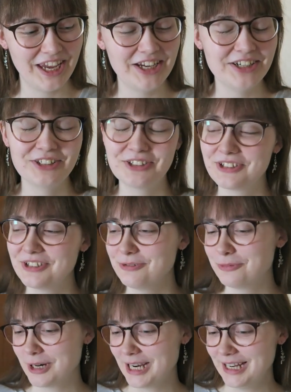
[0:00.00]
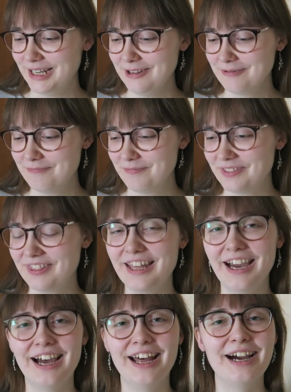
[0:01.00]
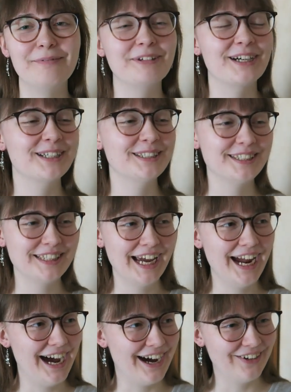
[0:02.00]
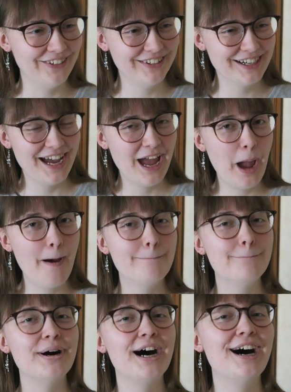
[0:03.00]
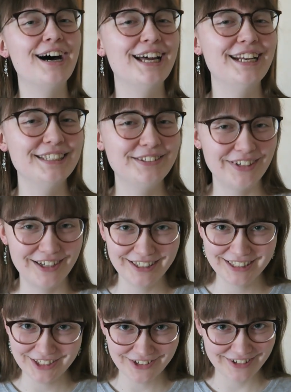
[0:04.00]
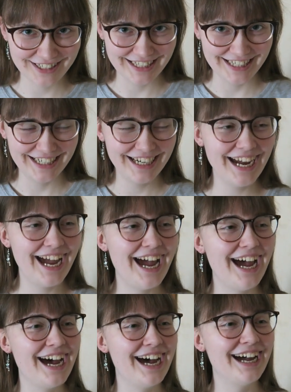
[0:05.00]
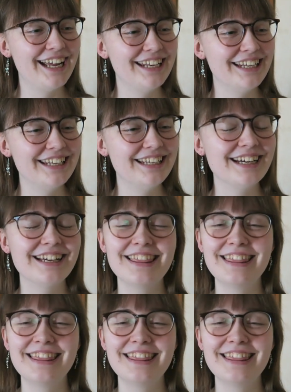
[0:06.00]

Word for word: in a certain way that I'm not gonna say how, but it's very intriguing and